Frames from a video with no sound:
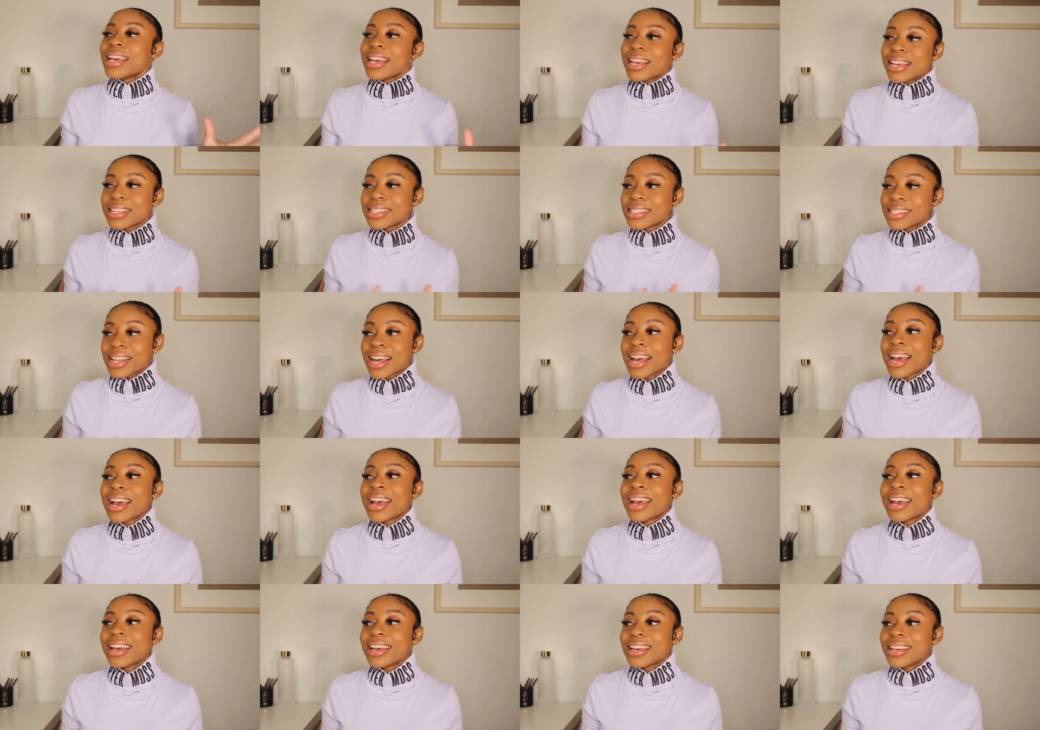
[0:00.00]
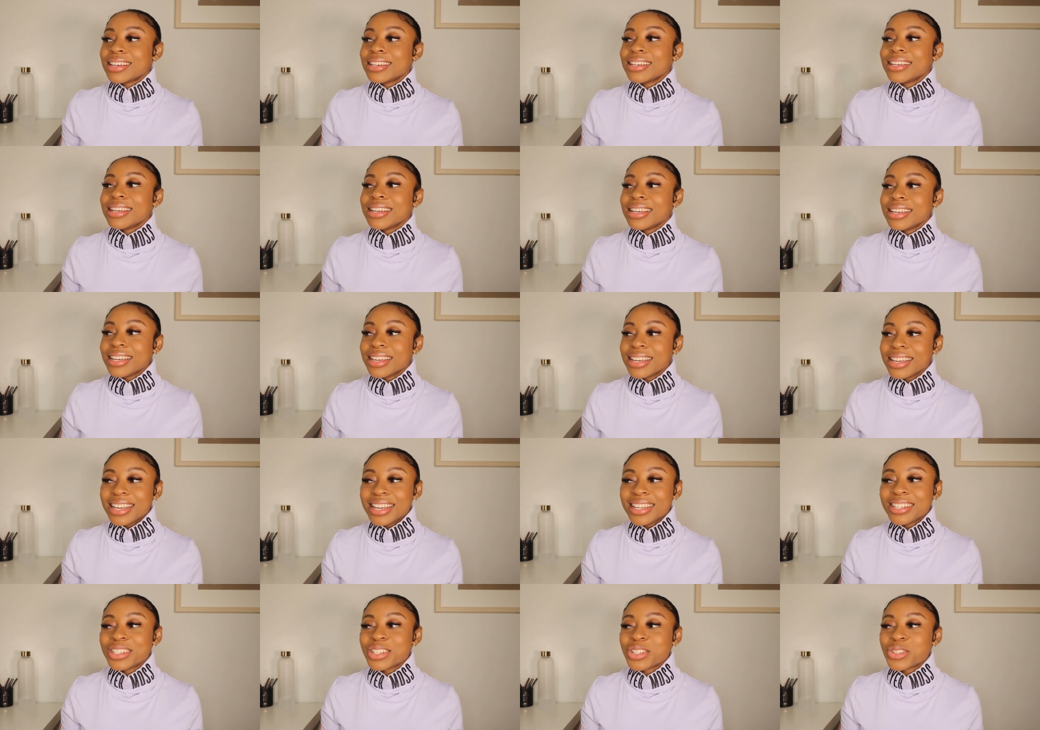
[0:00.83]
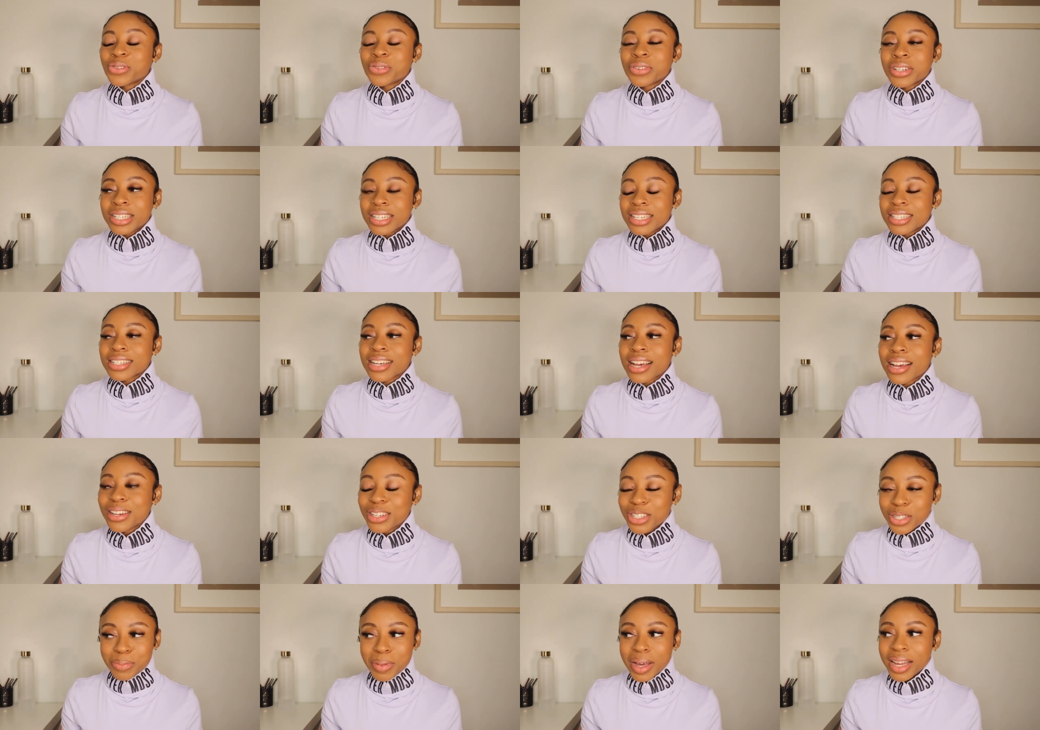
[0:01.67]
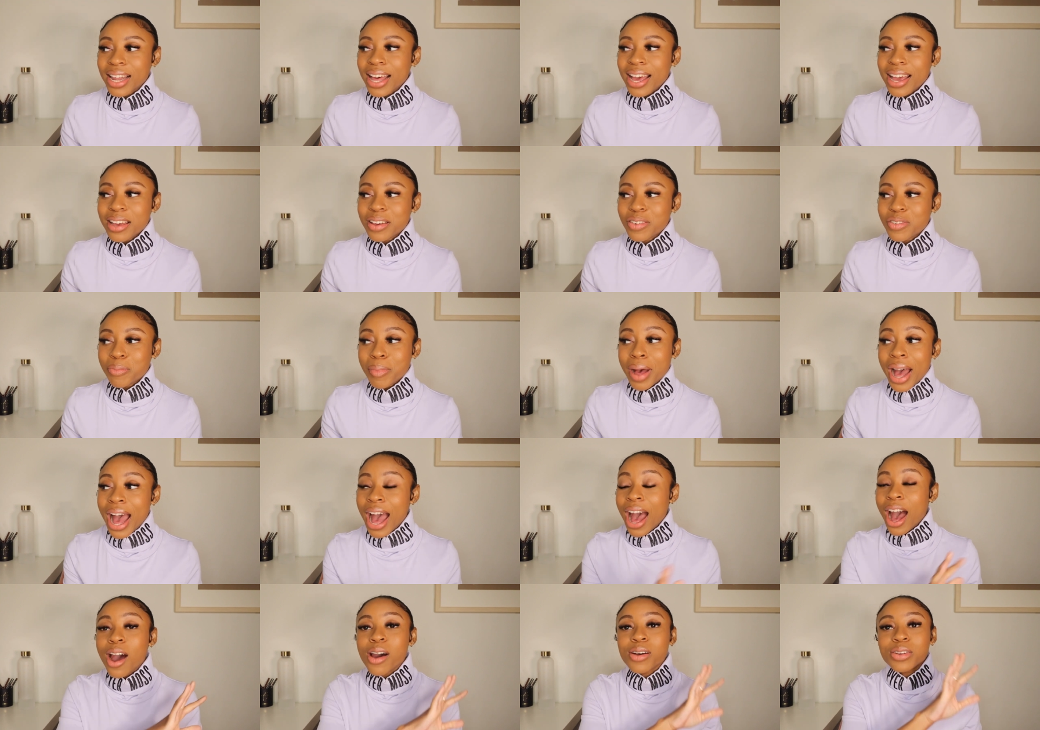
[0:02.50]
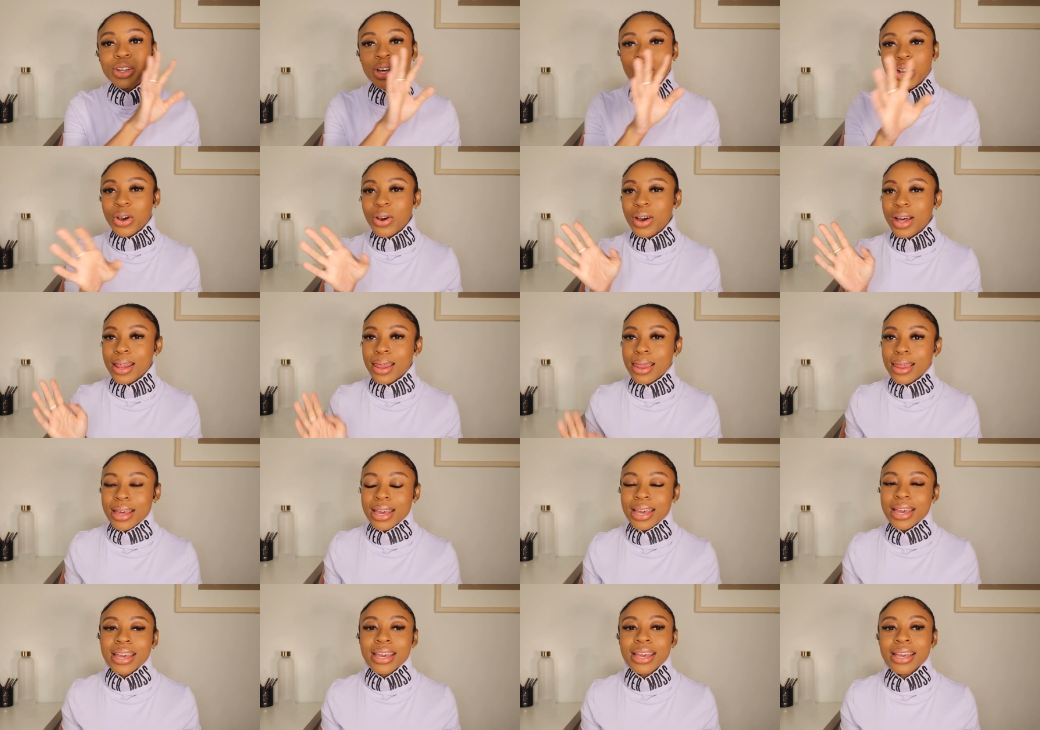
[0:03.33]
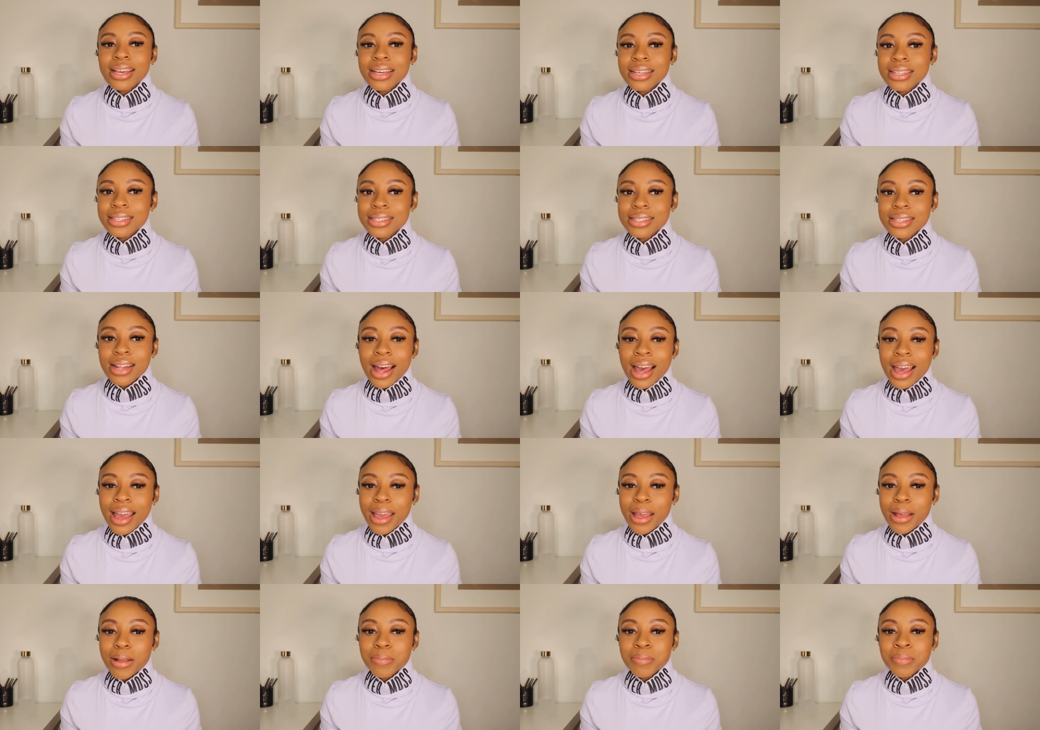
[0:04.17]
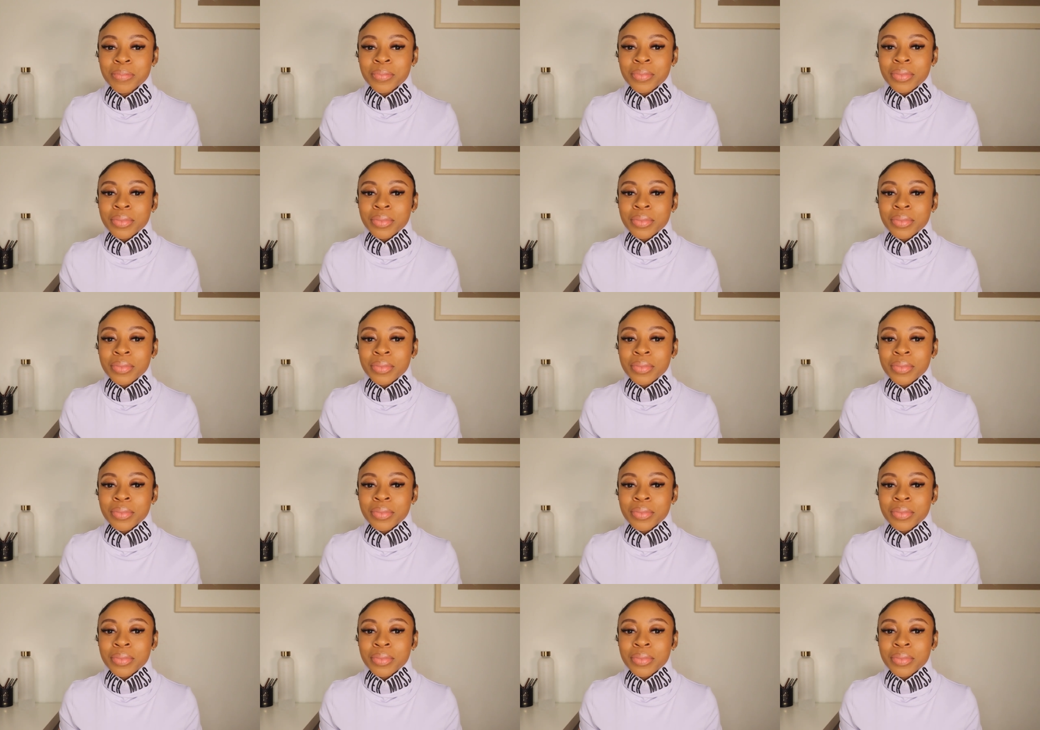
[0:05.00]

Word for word: is that it just really changed my life my outlook on things like